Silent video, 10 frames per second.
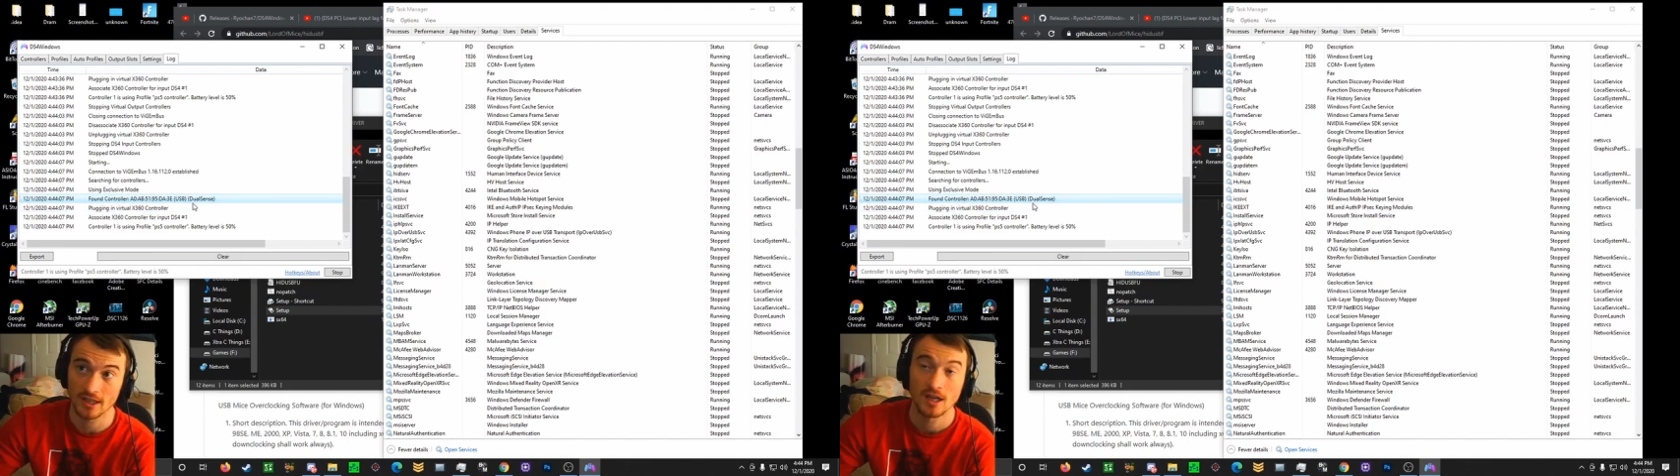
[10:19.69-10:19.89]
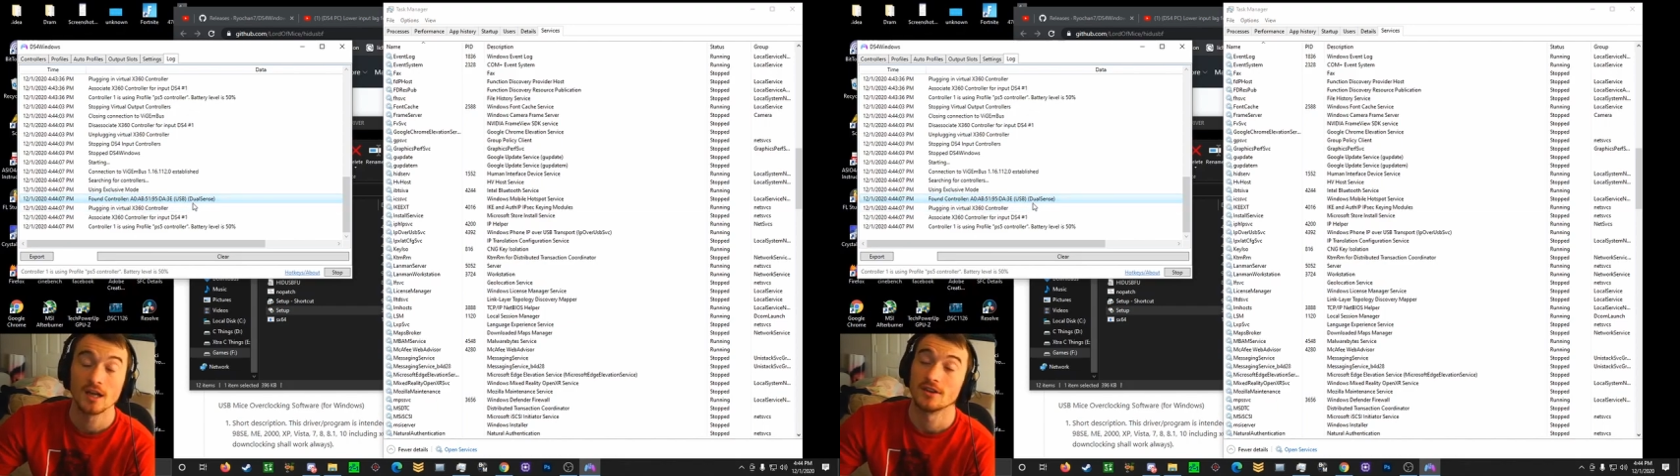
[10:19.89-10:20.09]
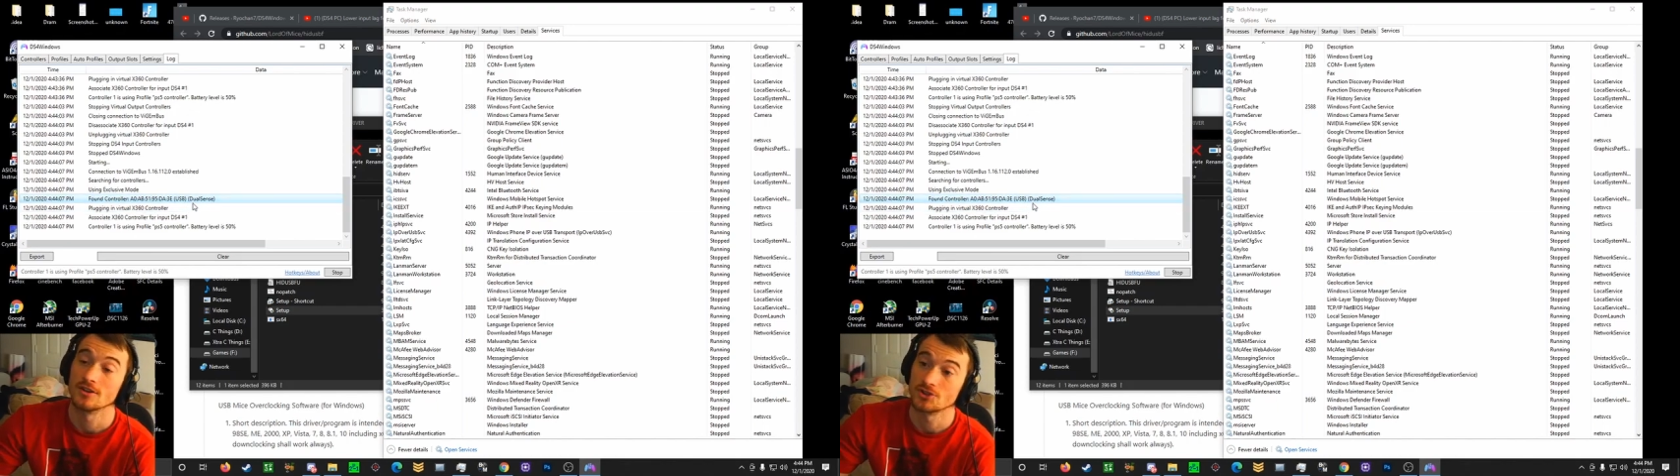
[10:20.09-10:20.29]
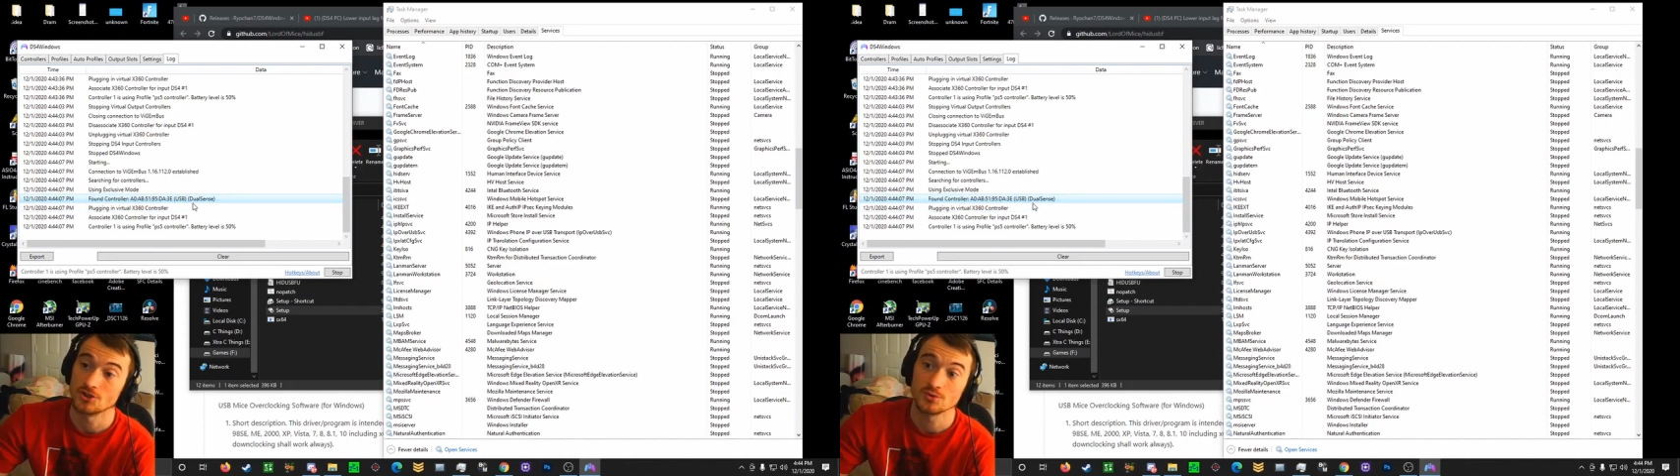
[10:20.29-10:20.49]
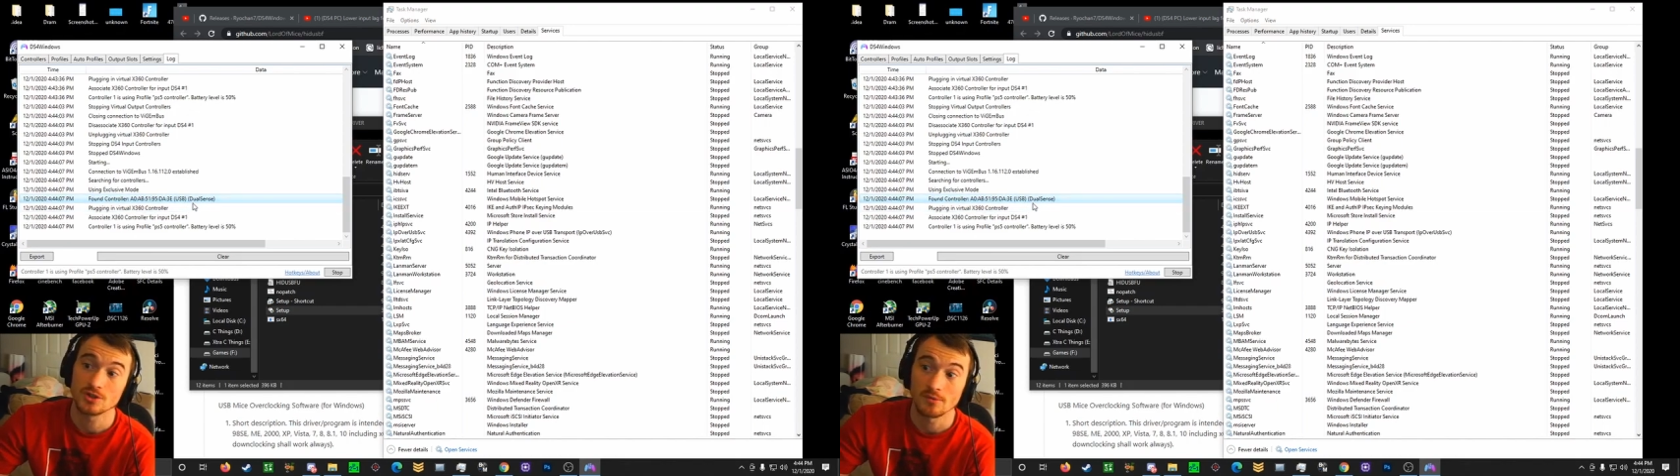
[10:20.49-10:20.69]
there's a
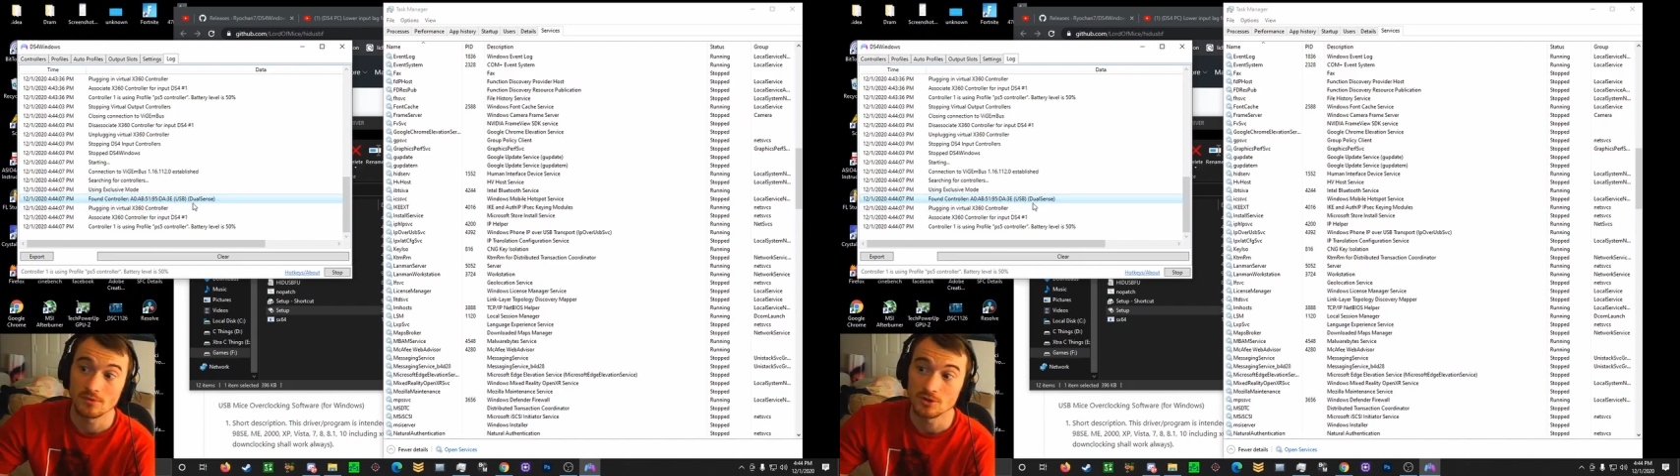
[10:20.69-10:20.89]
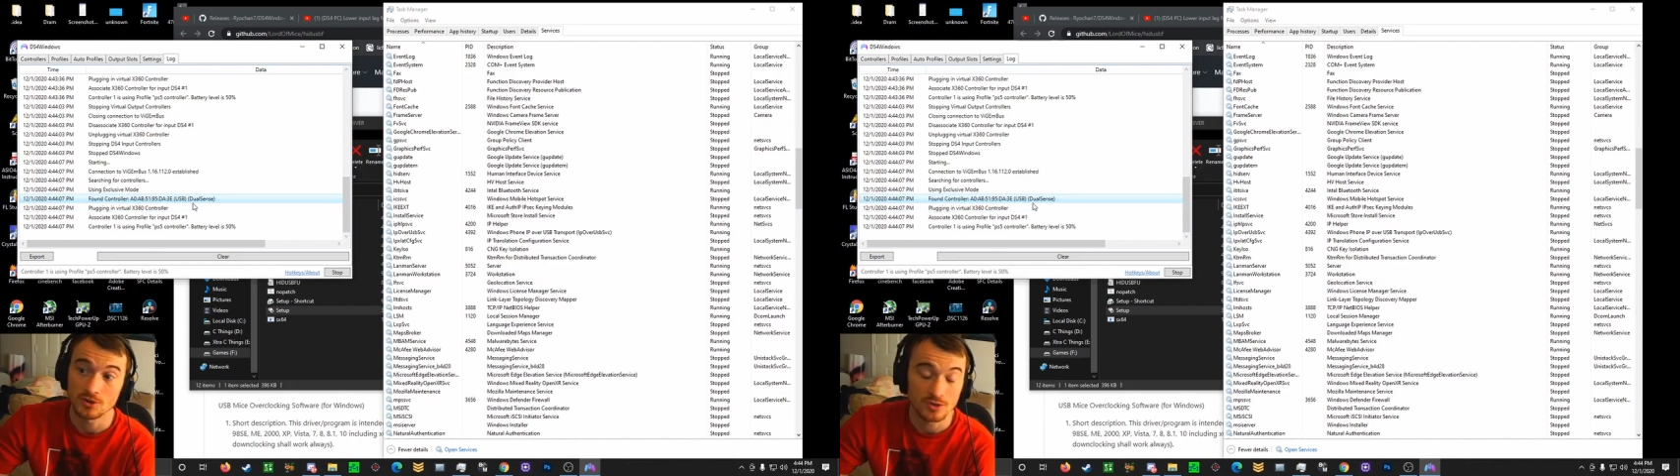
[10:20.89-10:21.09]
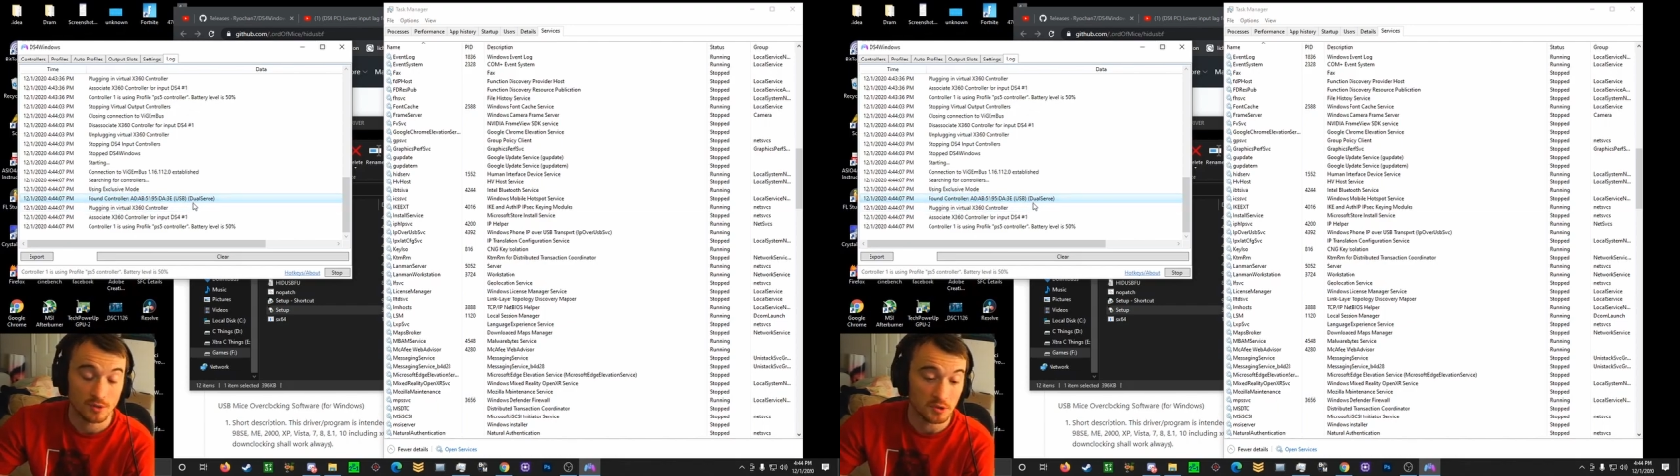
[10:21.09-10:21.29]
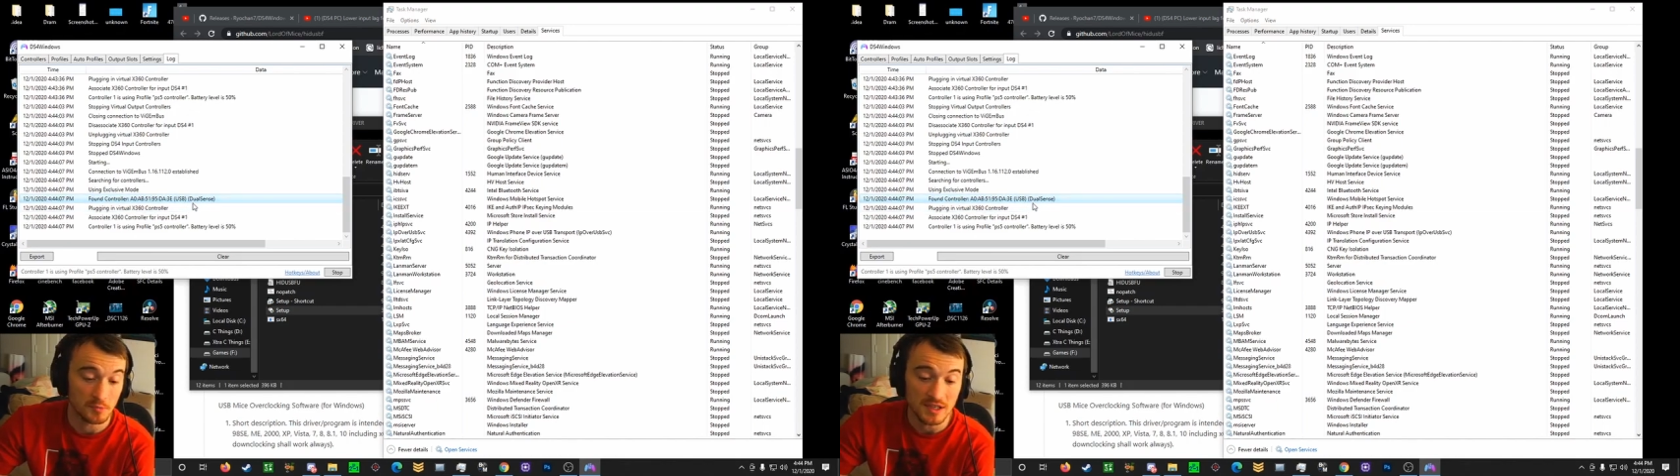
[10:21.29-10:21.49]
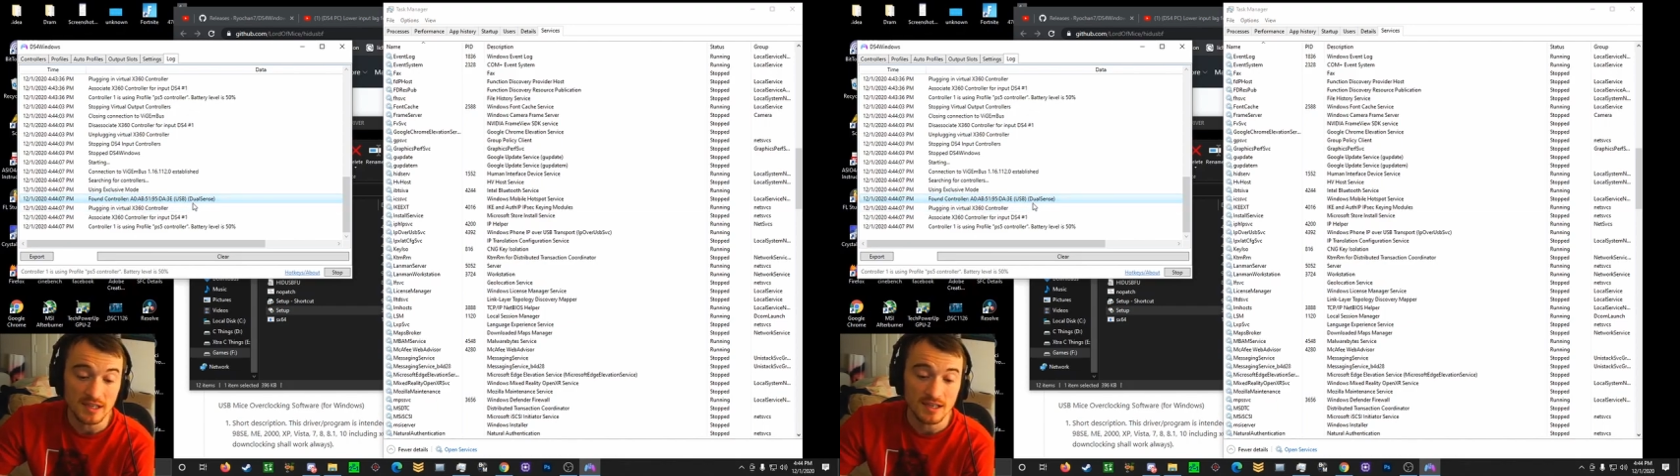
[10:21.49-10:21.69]

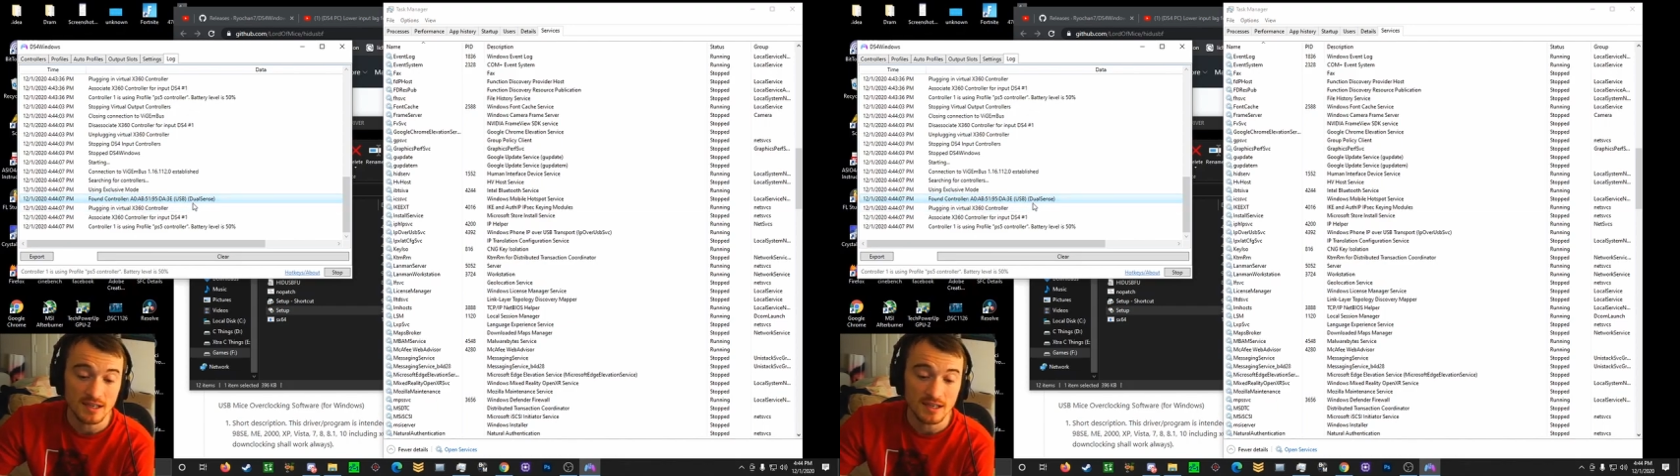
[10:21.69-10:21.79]
UWP